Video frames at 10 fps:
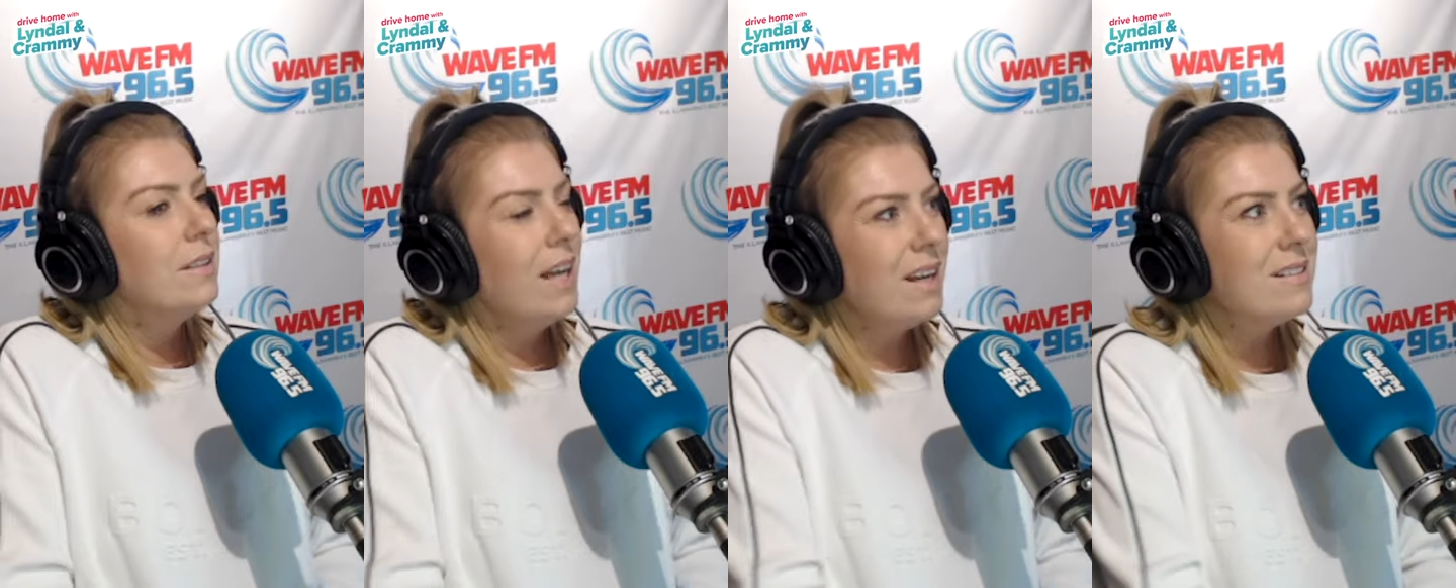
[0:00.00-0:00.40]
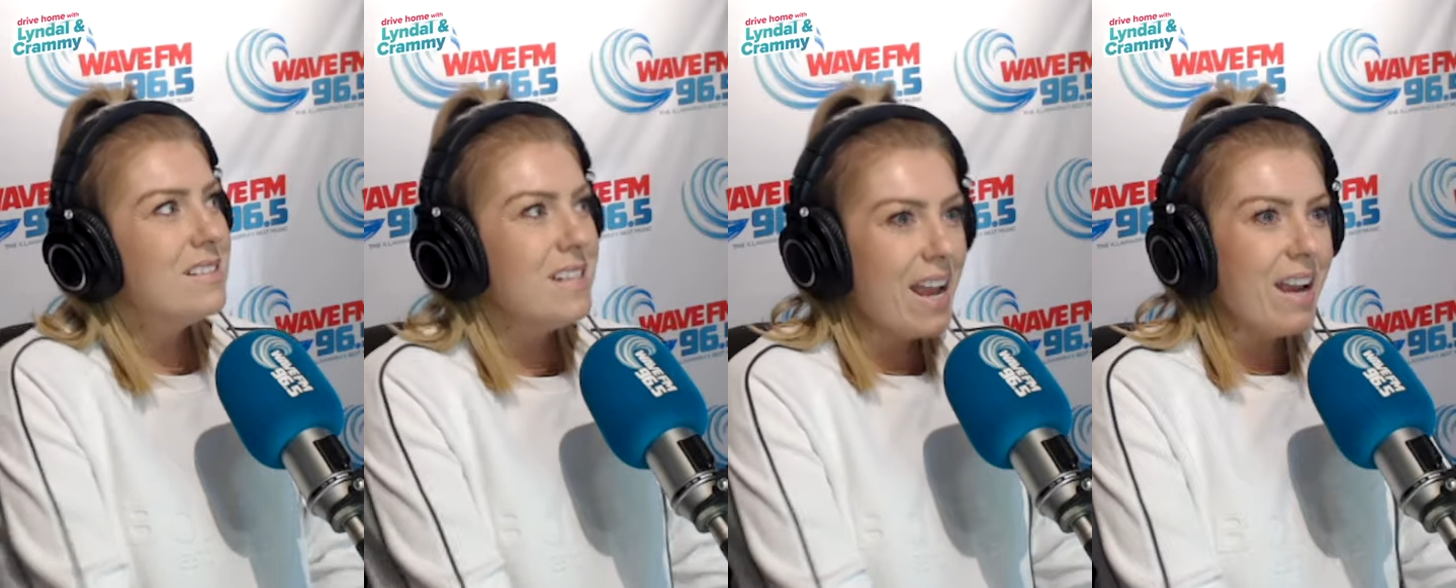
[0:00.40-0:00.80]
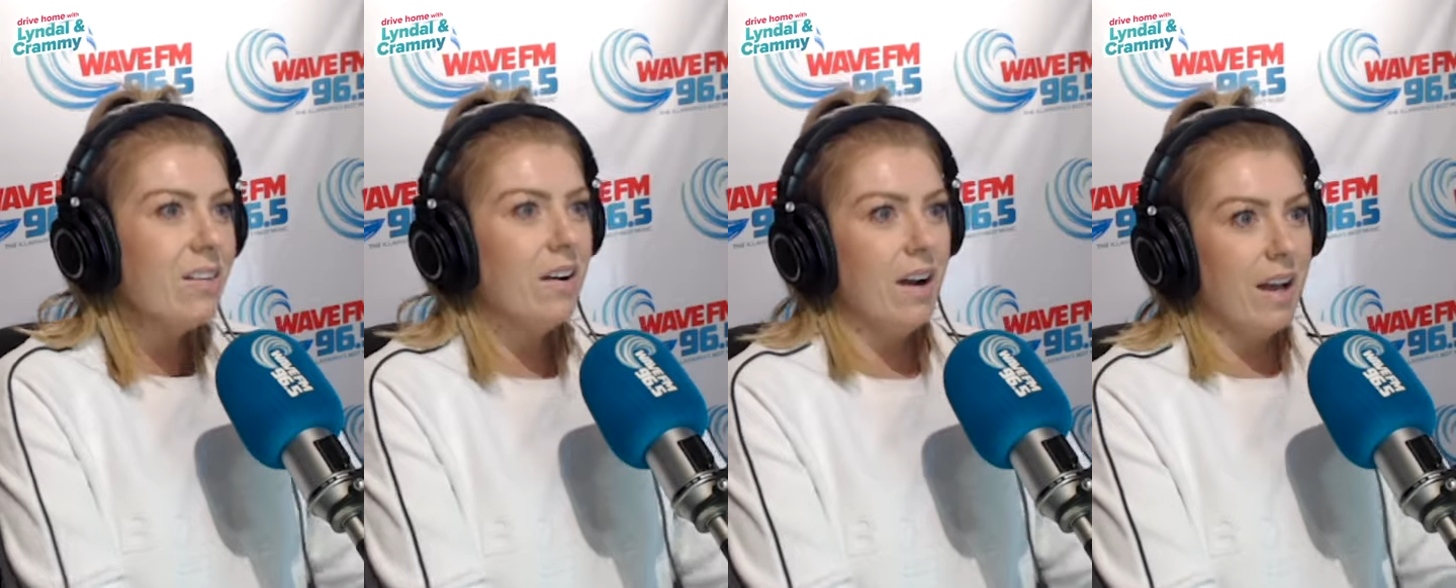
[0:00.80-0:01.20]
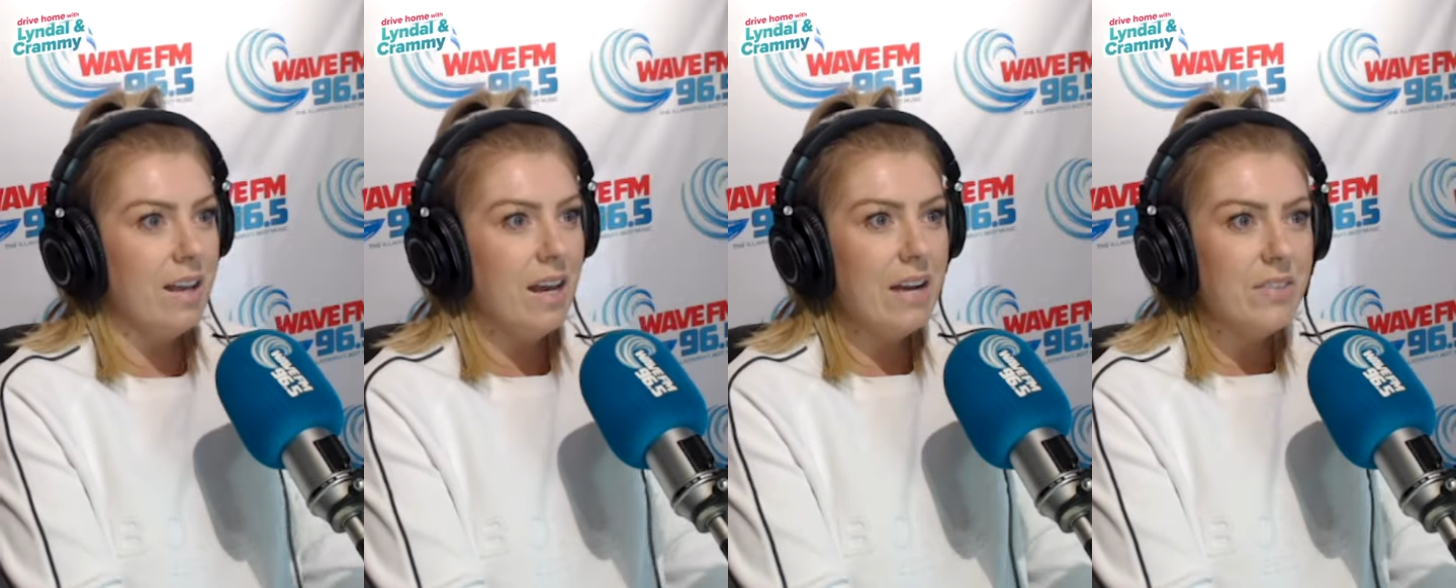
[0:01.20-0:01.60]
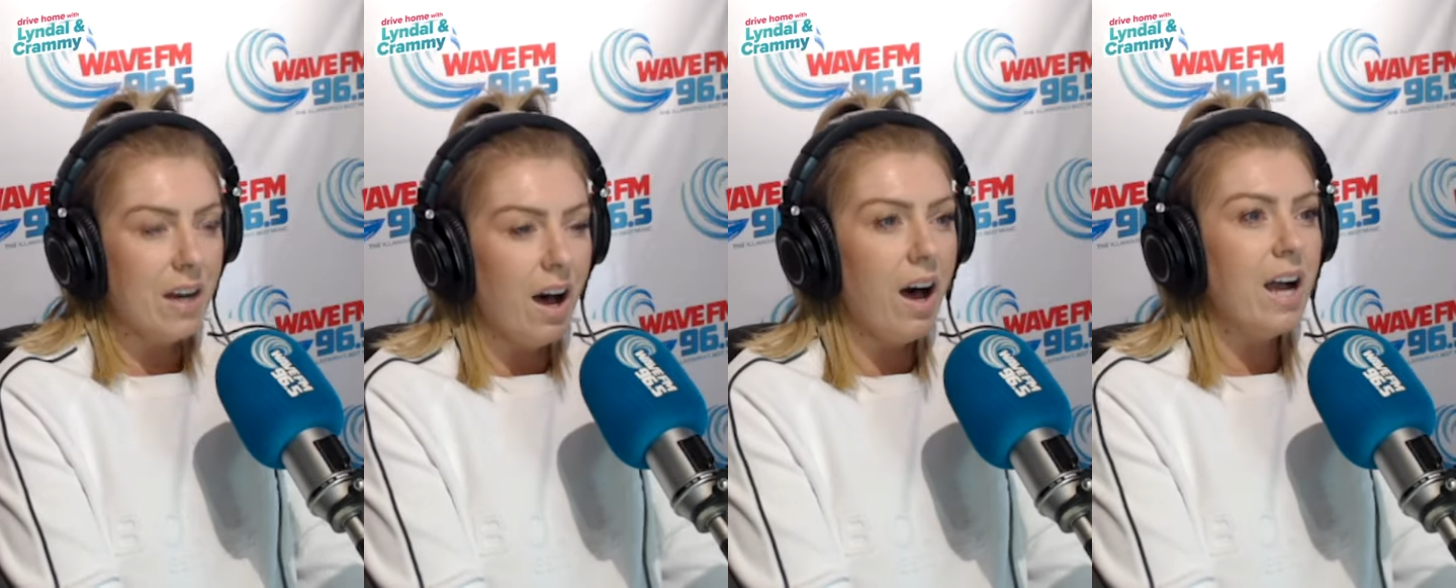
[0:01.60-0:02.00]
How dare I have the
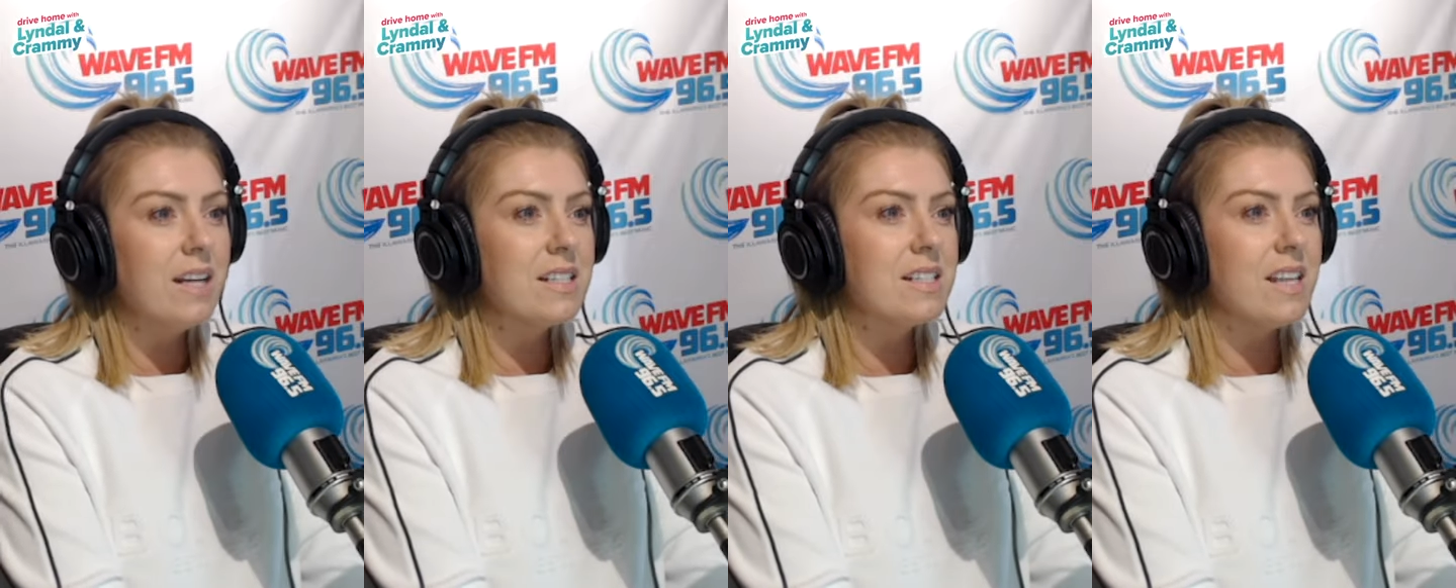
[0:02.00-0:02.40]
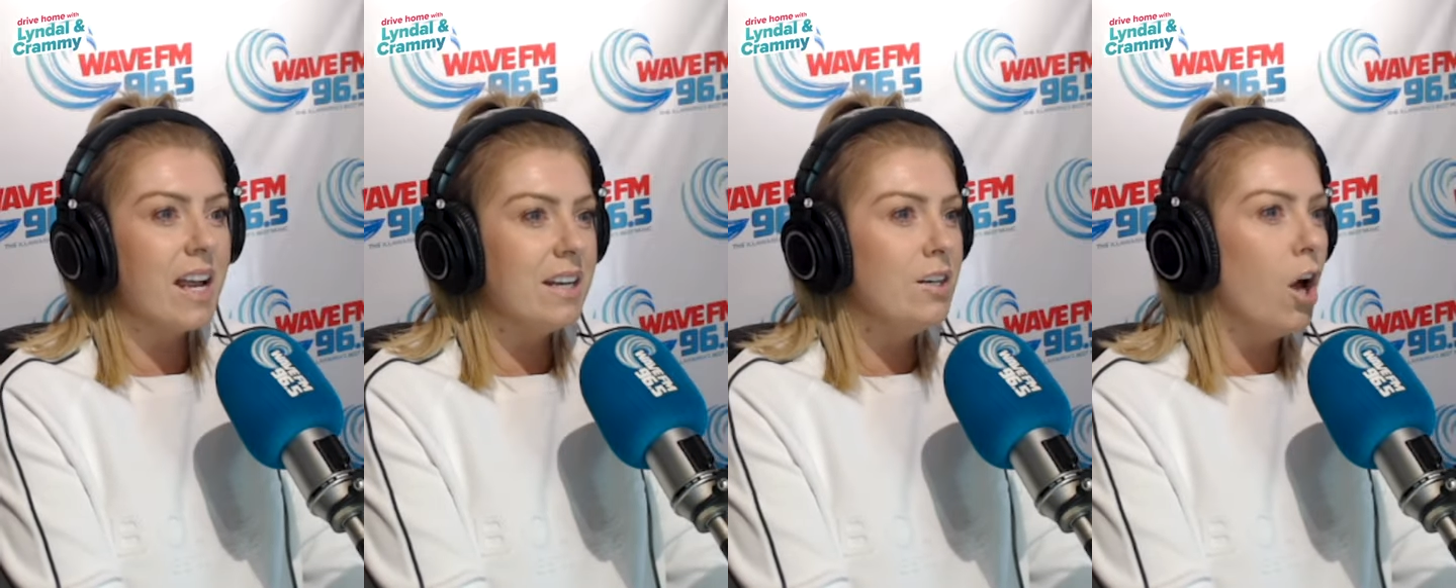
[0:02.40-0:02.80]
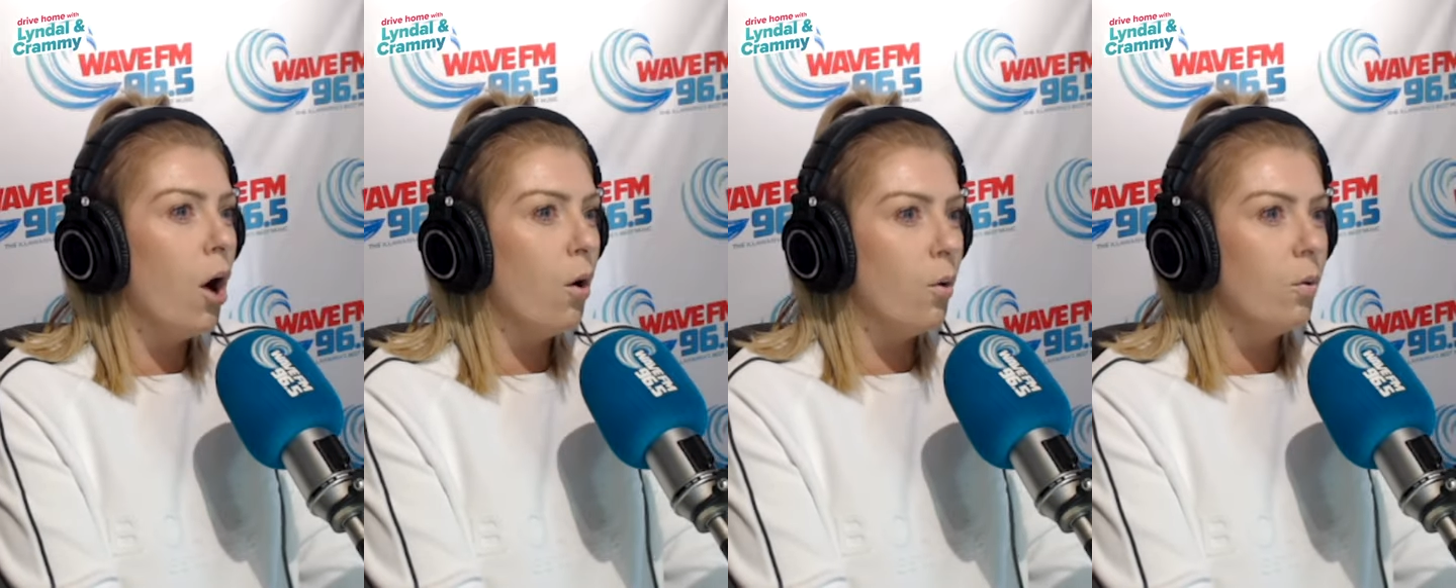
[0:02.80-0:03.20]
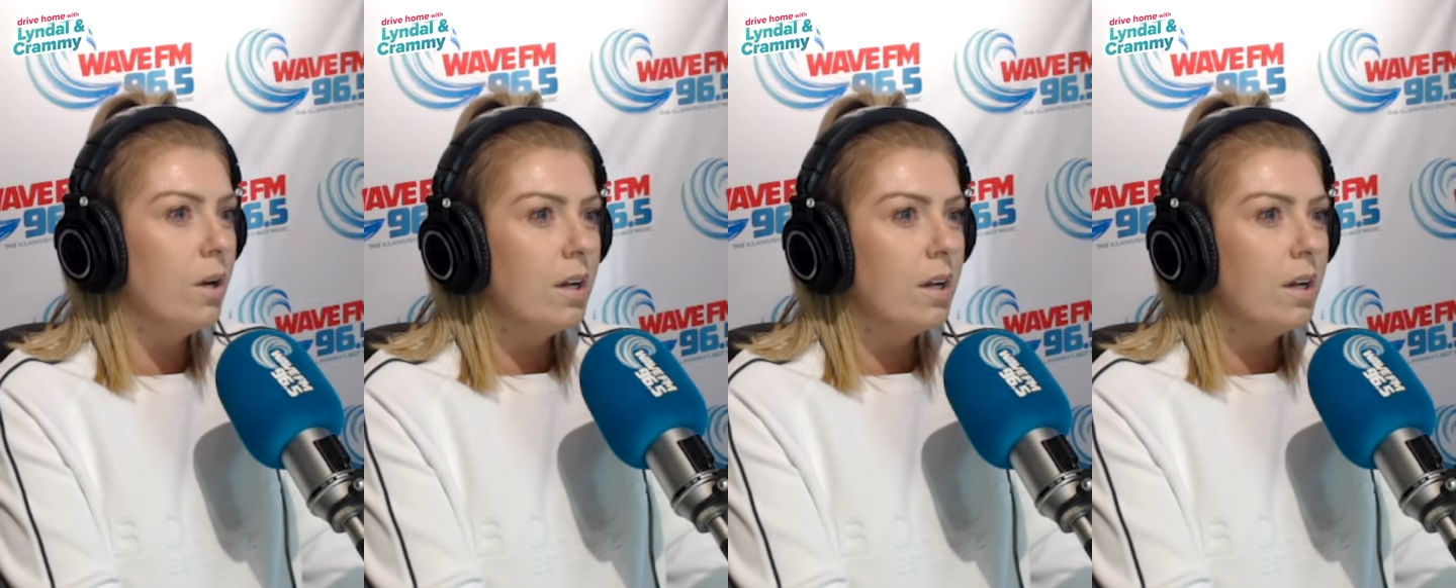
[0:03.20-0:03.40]
hide to say no